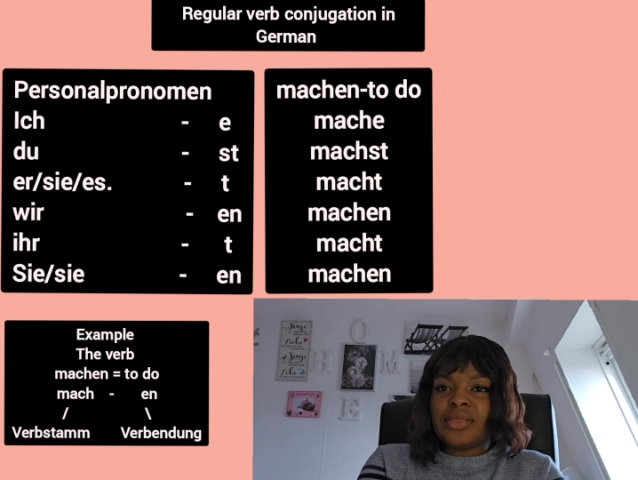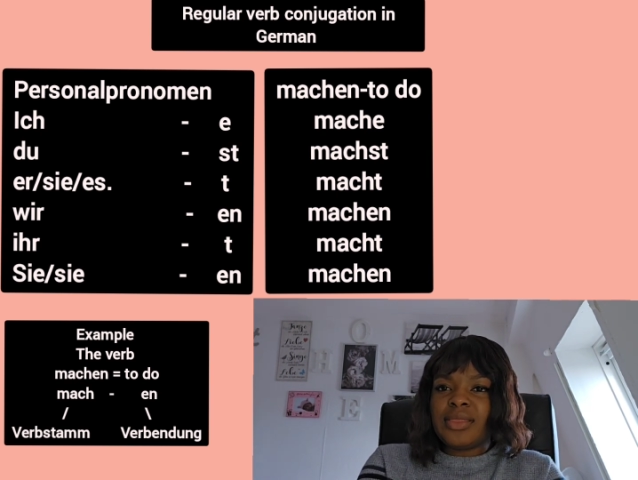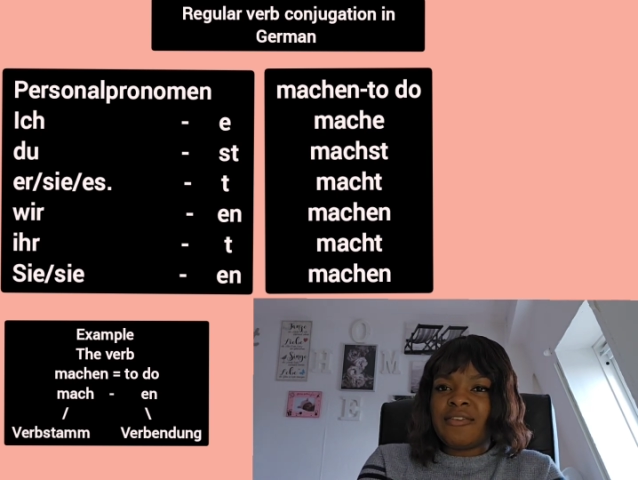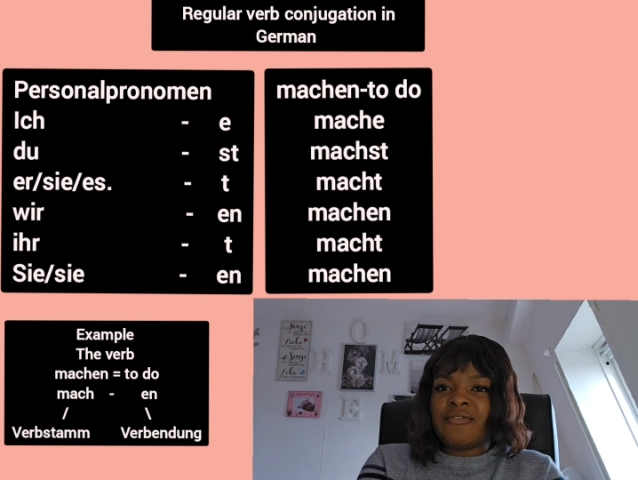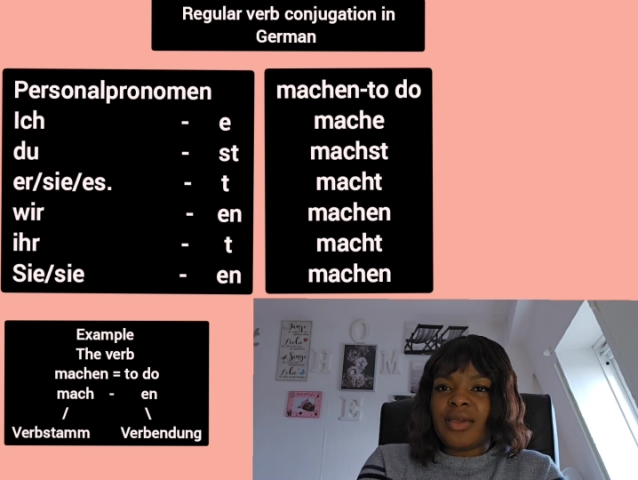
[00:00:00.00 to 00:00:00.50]

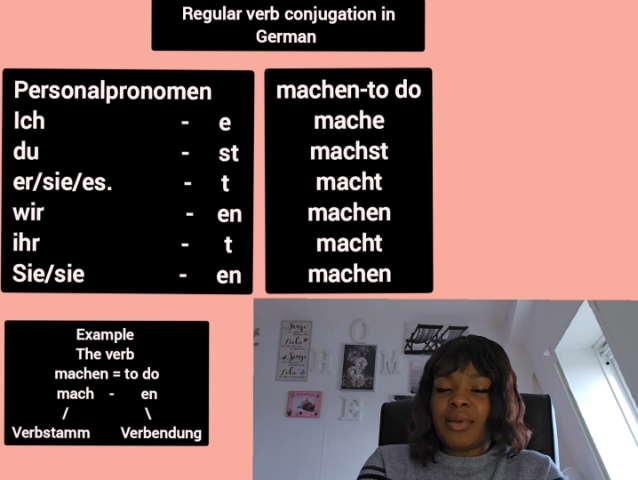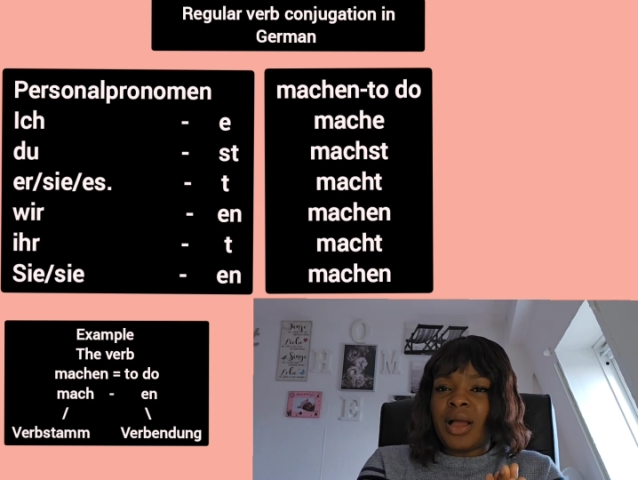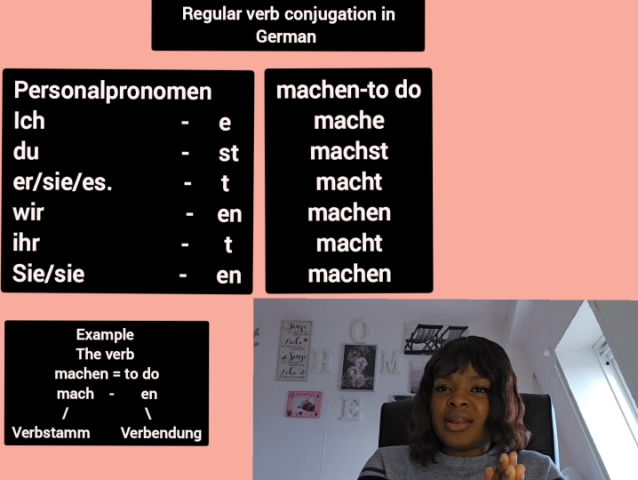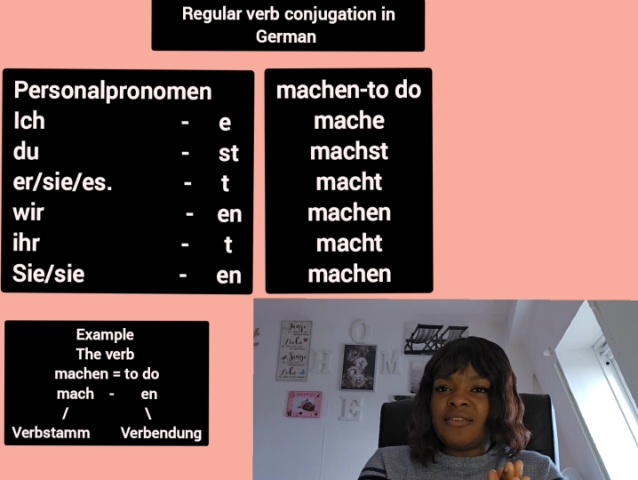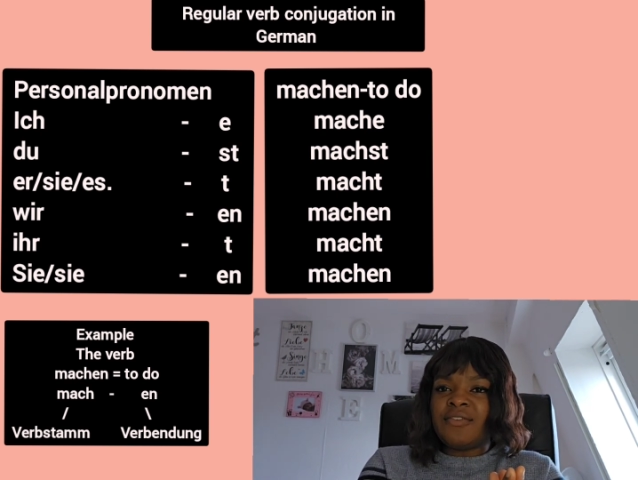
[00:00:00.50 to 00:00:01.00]
the
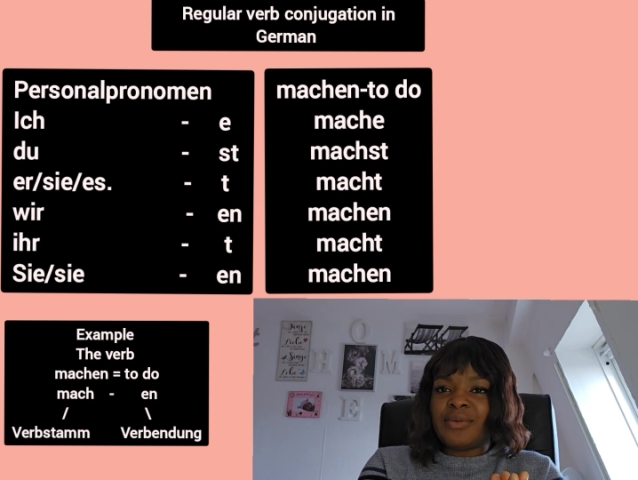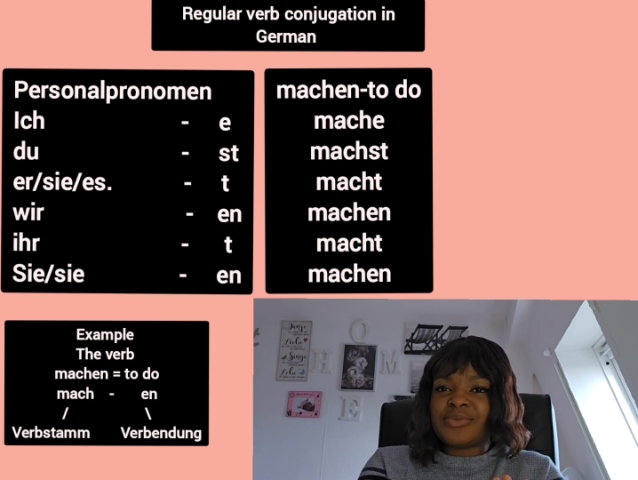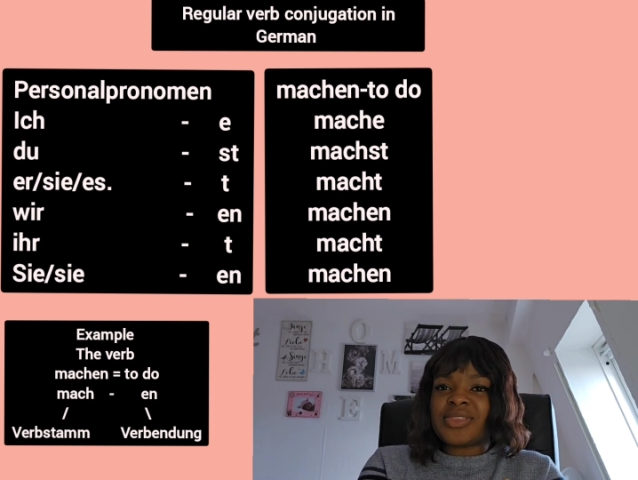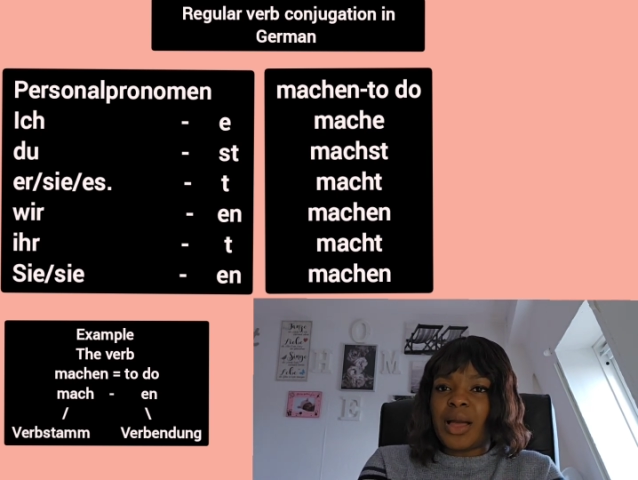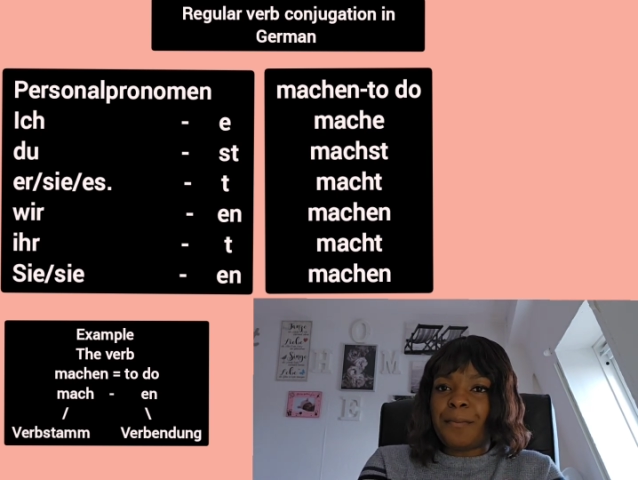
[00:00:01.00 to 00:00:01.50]
verb
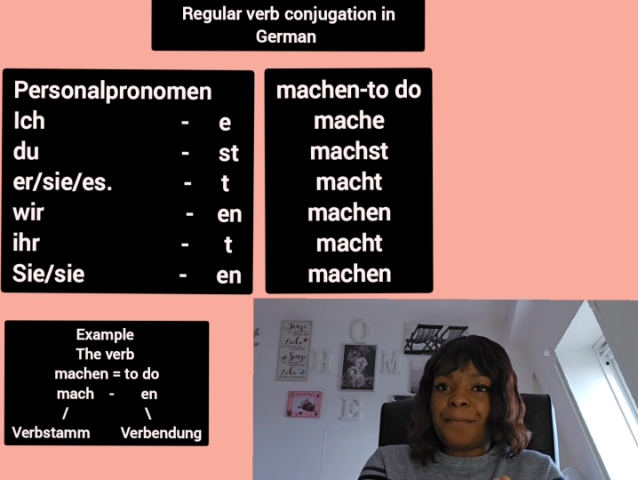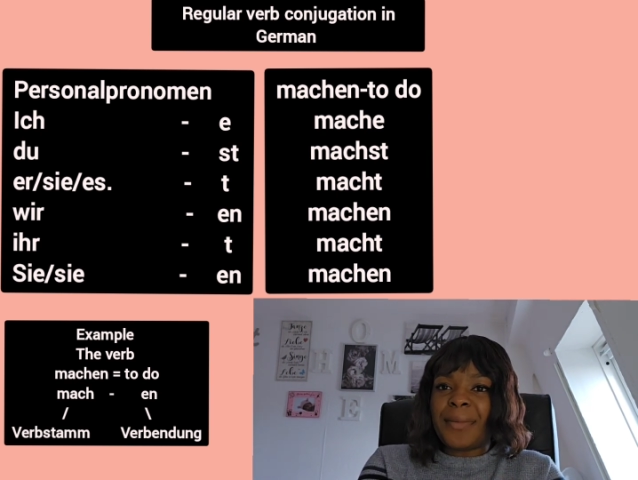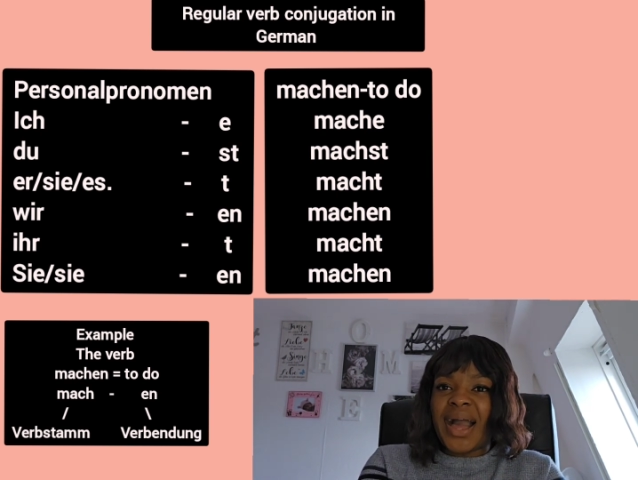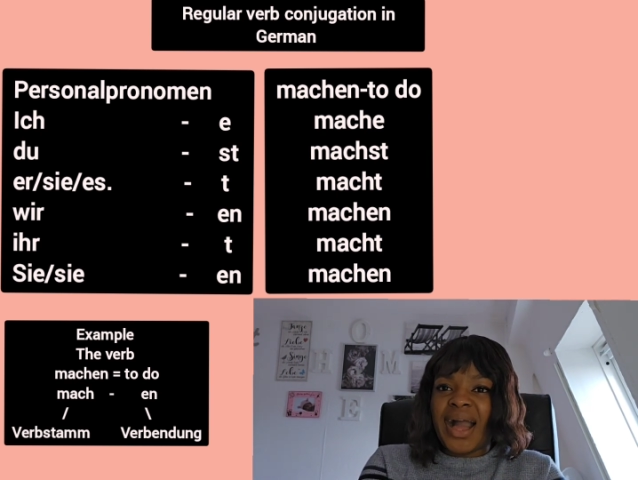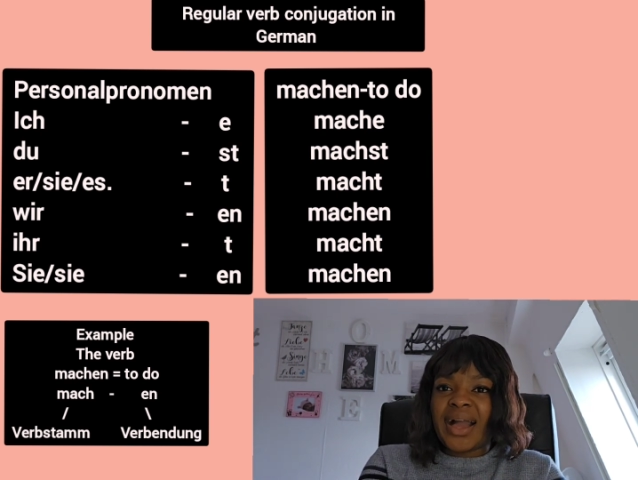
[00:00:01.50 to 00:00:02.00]
stamp
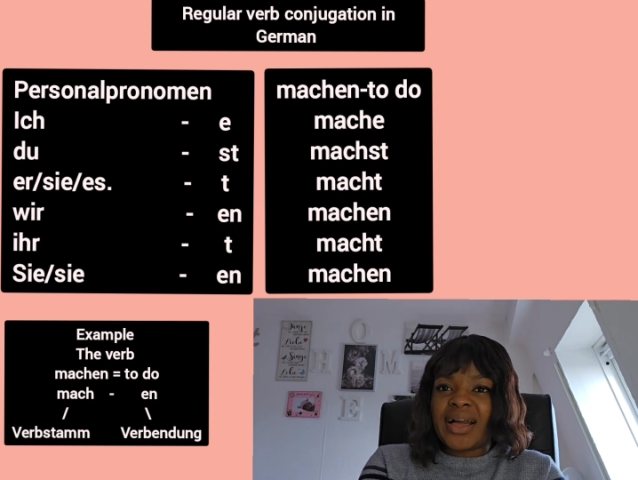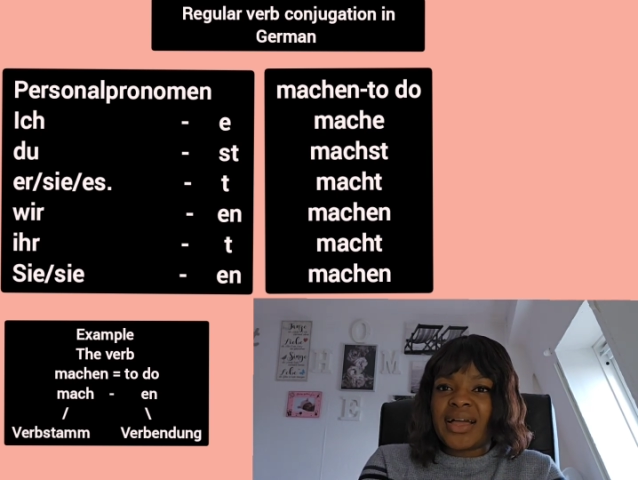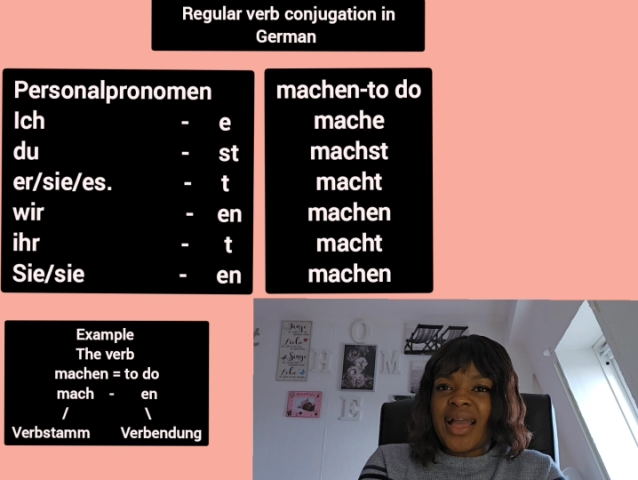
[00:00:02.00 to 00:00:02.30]
mark,